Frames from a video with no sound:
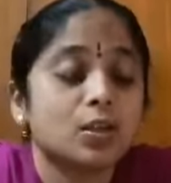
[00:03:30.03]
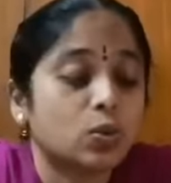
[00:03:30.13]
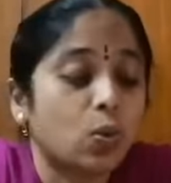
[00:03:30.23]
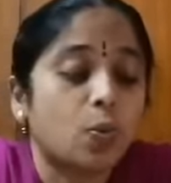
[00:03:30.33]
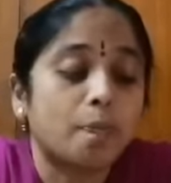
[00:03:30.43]

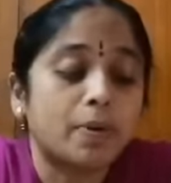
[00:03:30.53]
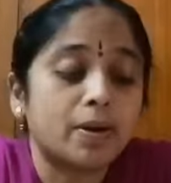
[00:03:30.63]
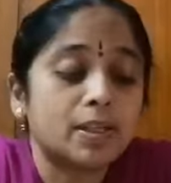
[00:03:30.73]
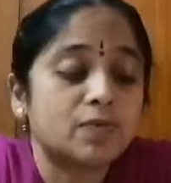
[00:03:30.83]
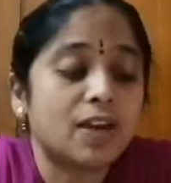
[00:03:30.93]
So
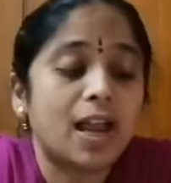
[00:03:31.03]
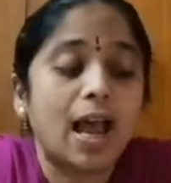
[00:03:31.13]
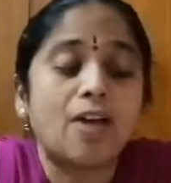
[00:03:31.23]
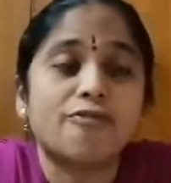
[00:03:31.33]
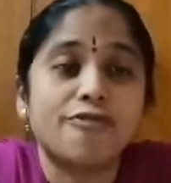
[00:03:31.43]
birds will
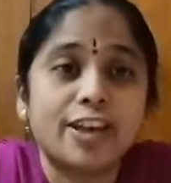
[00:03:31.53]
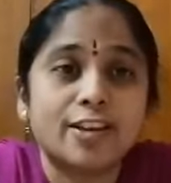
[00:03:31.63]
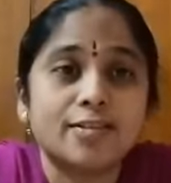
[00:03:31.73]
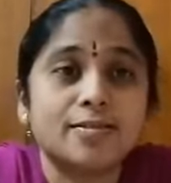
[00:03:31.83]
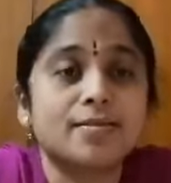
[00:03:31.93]
have
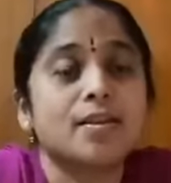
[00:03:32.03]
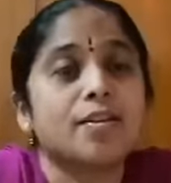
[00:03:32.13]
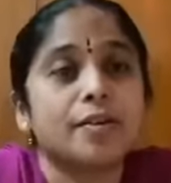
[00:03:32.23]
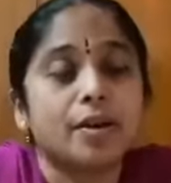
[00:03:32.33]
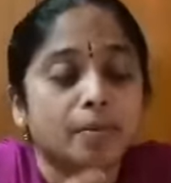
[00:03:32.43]
wings,
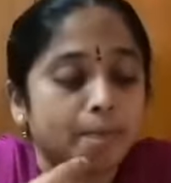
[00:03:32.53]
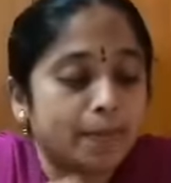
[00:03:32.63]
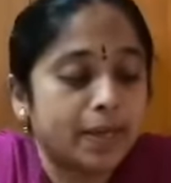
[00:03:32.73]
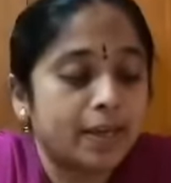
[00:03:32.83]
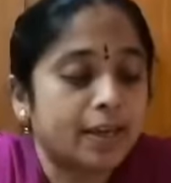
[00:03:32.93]

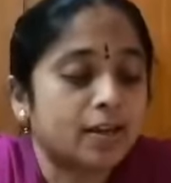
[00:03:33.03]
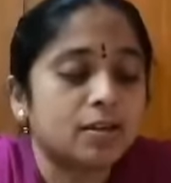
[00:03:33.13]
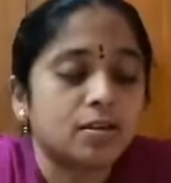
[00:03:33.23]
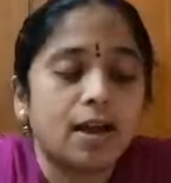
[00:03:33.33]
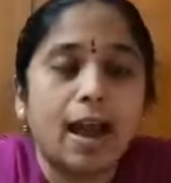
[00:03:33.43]
beak
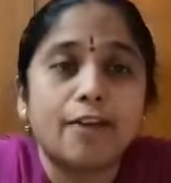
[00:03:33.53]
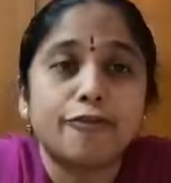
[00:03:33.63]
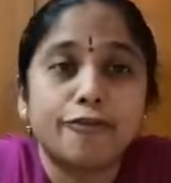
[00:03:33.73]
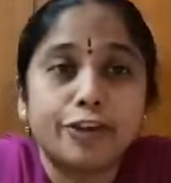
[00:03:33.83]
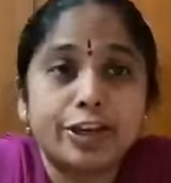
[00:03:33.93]

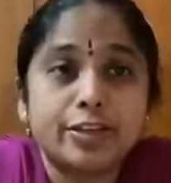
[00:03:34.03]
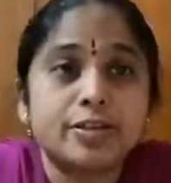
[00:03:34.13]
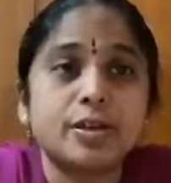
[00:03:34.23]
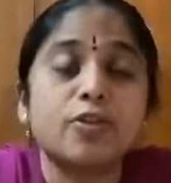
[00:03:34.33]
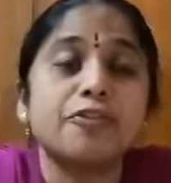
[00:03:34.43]
and
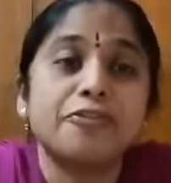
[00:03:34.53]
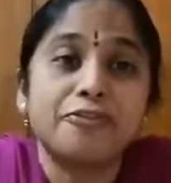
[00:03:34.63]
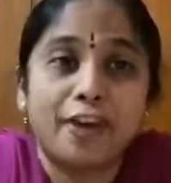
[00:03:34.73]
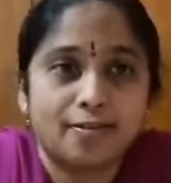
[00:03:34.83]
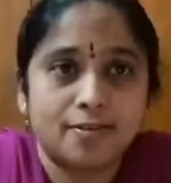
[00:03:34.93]
feet,
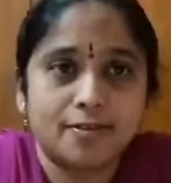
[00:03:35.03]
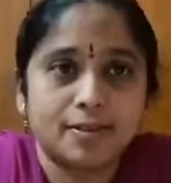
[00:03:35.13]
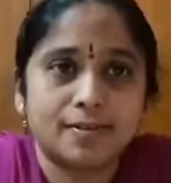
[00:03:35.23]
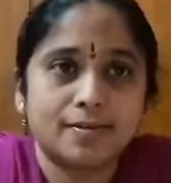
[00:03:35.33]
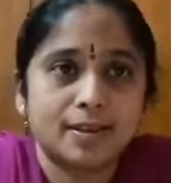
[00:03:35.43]

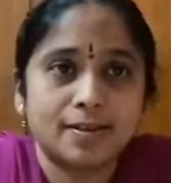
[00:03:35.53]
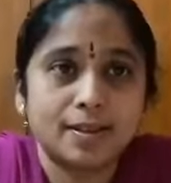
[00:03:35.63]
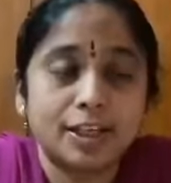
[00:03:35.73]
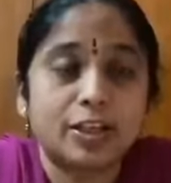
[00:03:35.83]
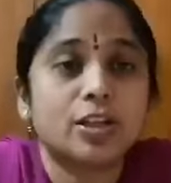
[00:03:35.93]
feathers,
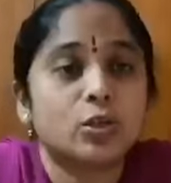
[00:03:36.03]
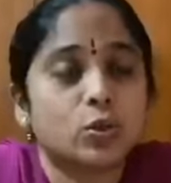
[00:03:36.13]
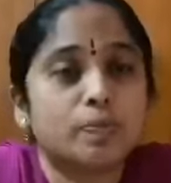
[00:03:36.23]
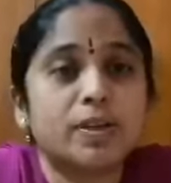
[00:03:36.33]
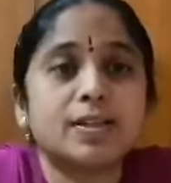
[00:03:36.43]
isn't it?
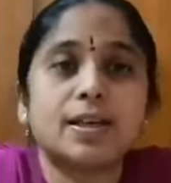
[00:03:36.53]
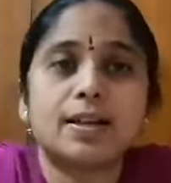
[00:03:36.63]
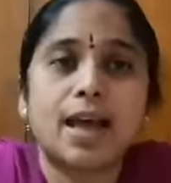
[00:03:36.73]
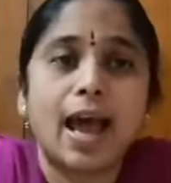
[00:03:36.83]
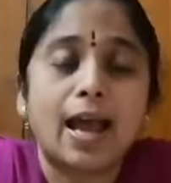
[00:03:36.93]
So birds
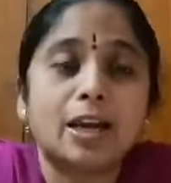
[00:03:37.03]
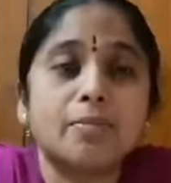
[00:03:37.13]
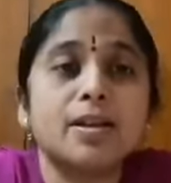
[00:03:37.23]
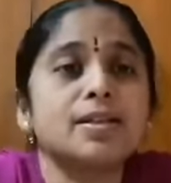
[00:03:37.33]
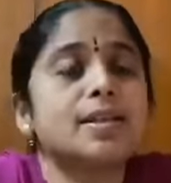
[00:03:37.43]
are the
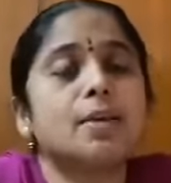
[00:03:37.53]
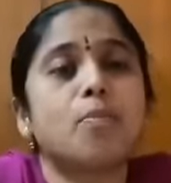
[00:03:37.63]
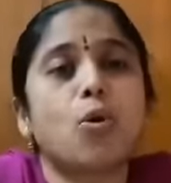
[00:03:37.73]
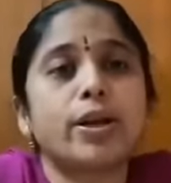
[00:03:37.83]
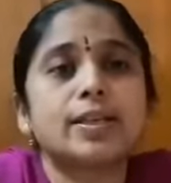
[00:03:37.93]
animals,
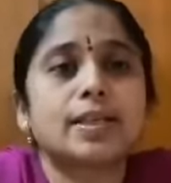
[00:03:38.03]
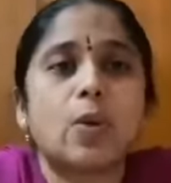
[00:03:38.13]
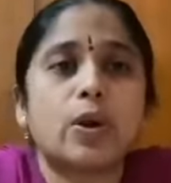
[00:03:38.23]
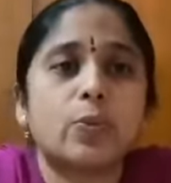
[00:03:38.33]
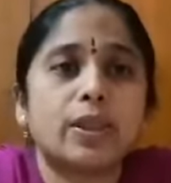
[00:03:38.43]
their body is
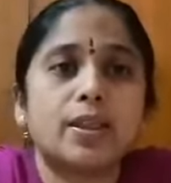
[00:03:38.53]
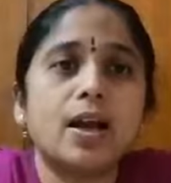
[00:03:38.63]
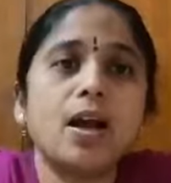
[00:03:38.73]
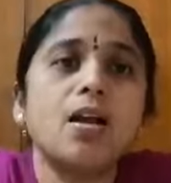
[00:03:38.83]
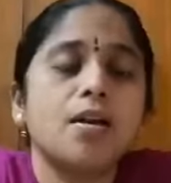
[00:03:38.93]
covered with
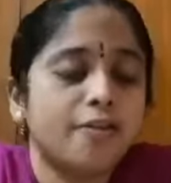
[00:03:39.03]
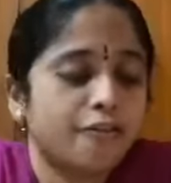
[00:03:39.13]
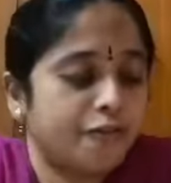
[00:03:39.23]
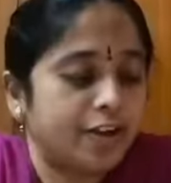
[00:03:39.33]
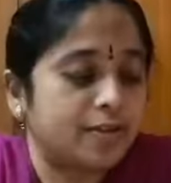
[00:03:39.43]
the
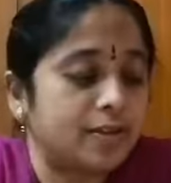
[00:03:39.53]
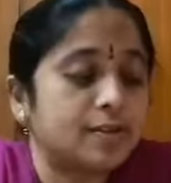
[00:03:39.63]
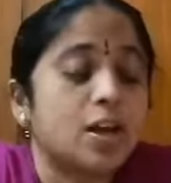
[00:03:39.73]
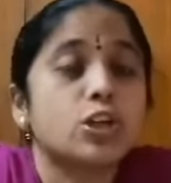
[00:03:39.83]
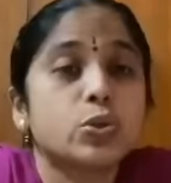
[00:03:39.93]

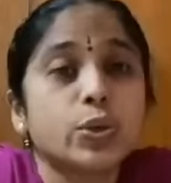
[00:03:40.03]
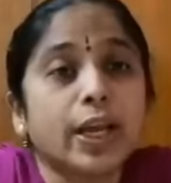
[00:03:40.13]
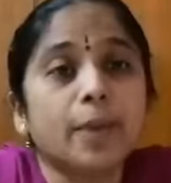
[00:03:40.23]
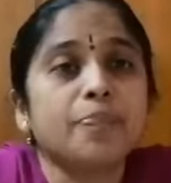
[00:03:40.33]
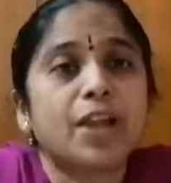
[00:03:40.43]
feathers.
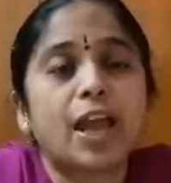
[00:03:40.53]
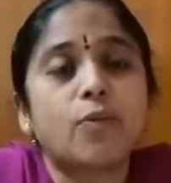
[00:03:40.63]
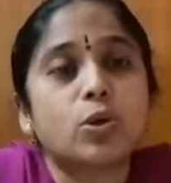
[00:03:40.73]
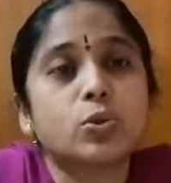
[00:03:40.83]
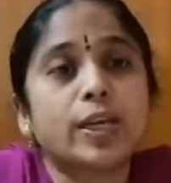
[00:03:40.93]
Today
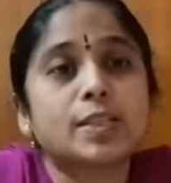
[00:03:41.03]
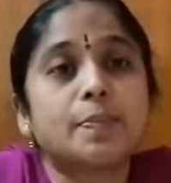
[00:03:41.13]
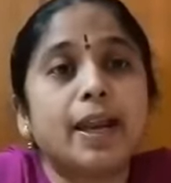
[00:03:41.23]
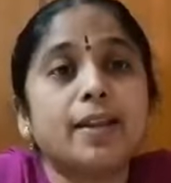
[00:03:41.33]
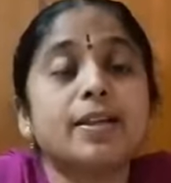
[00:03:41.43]
I want to
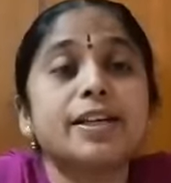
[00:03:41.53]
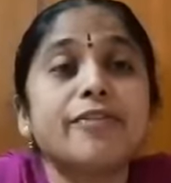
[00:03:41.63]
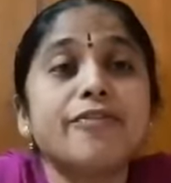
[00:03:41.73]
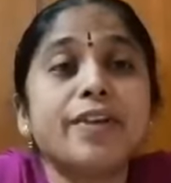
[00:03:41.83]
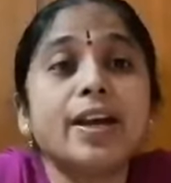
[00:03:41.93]
explain the
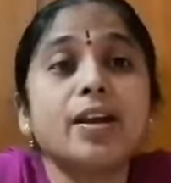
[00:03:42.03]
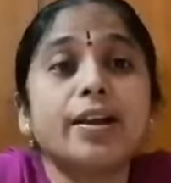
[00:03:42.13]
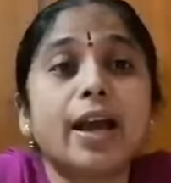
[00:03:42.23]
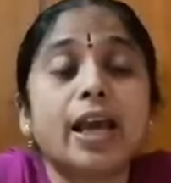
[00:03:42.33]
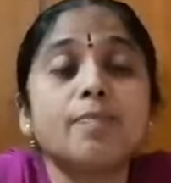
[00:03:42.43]

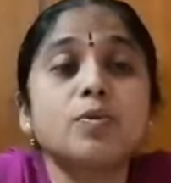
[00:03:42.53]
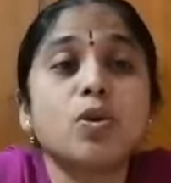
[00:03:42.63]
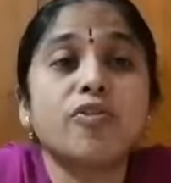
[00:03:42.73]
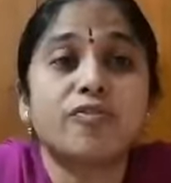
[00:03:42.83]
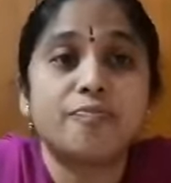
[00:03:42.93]
different
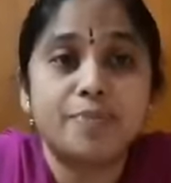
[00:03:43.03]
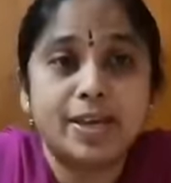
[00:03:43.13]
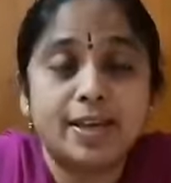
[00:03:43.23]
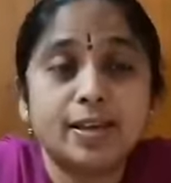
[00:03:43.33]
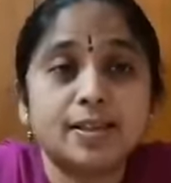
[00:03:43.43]
types of
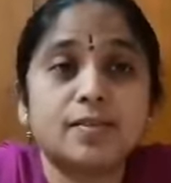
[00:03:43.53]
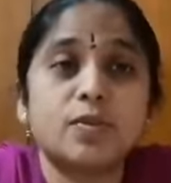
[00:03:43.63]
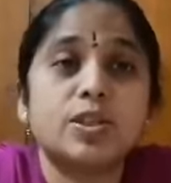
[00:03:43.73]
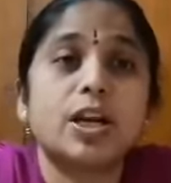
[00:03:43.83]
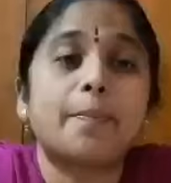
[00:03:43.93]

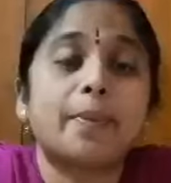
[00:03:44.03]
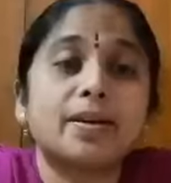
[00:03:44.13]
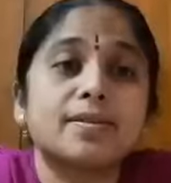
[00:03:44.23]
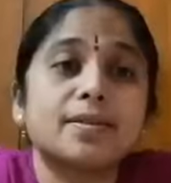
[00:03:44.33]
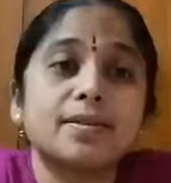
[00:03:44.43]
beaks which are
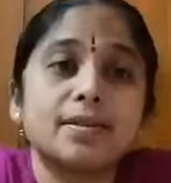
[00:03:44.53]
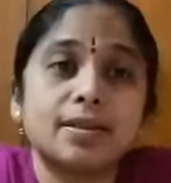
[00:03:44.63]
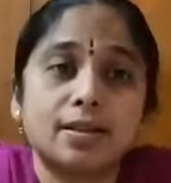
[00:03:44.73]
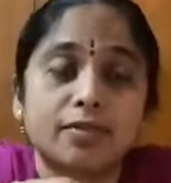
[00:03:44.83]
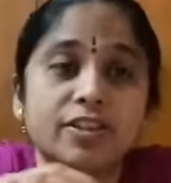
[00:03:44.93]
present
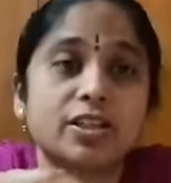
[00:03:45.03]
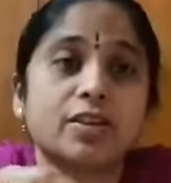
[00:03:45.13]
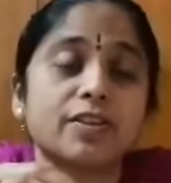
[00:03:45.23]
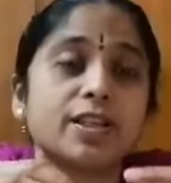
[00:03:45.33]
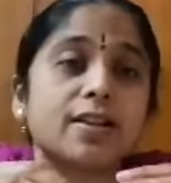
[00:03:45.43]
in which
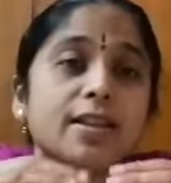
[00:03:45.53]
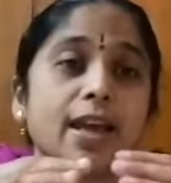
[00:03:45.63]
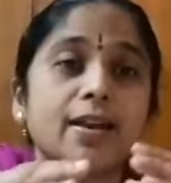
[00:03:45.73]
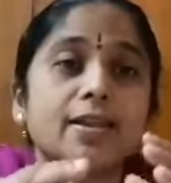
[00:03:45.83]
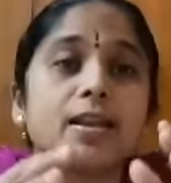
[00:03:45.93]
are
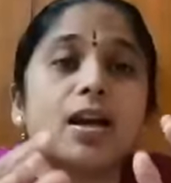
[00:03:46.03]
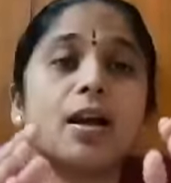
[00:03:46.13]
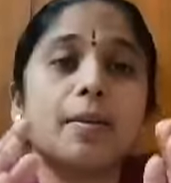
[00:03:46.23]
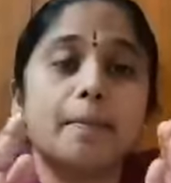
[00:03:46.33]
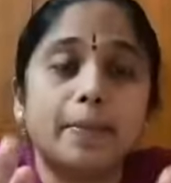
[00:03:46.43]
there in
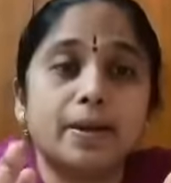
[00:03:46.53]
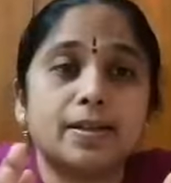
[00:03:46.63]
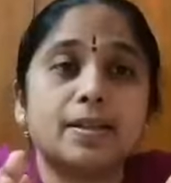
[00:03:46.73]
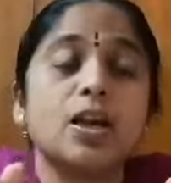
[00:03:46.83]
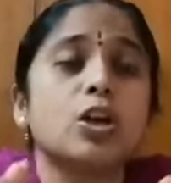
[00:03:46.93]
the
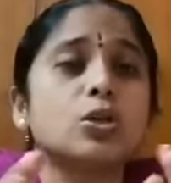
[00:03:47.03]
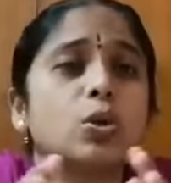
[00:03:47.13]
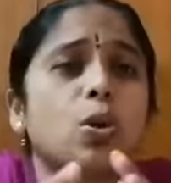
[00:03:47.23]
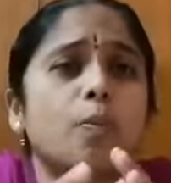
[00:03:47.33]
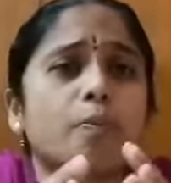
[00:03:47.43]
birds.
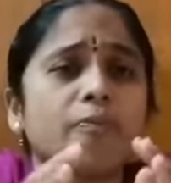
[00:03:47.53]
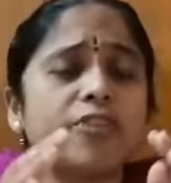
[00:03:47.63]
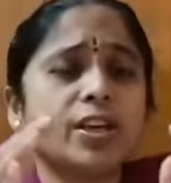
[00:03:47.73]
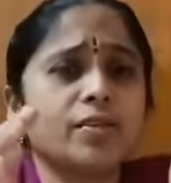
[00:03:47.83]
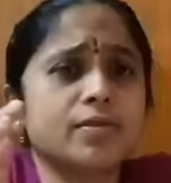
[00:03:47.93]
So
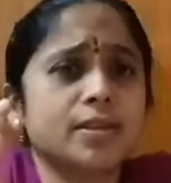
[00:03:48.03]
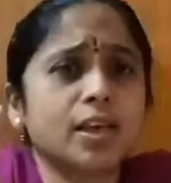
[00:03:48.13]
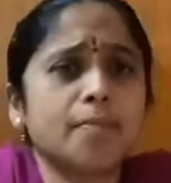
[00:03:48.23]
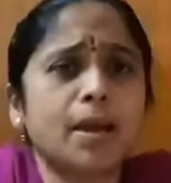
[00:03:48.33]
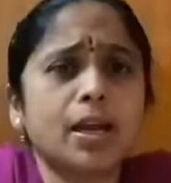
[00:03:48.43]
we
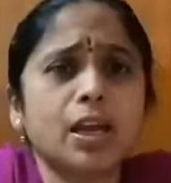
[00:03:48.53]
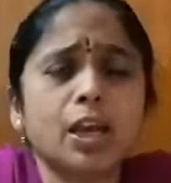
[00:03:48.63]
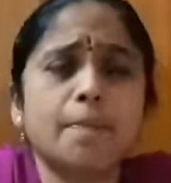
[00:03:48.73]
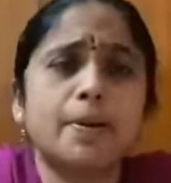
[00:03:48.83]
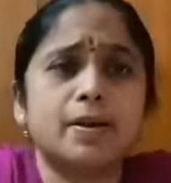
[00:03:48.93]
see
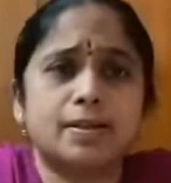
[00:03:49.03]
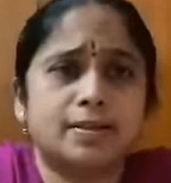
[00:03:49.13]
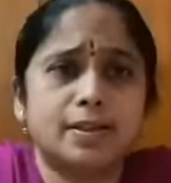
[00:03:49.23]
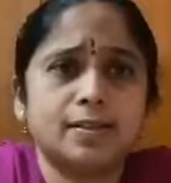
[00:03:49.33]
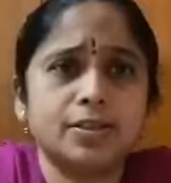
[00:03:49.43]
many
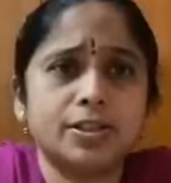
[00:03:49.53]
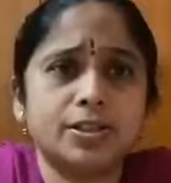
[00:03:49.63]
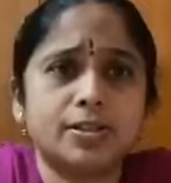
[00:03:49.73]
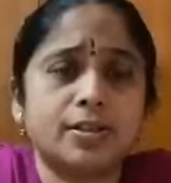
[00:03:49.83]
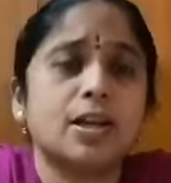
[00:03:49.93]
birds, isn't it,
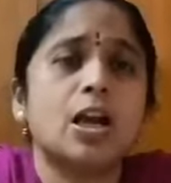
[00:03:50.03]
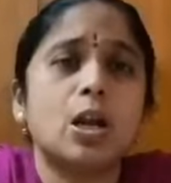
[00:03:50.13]
children?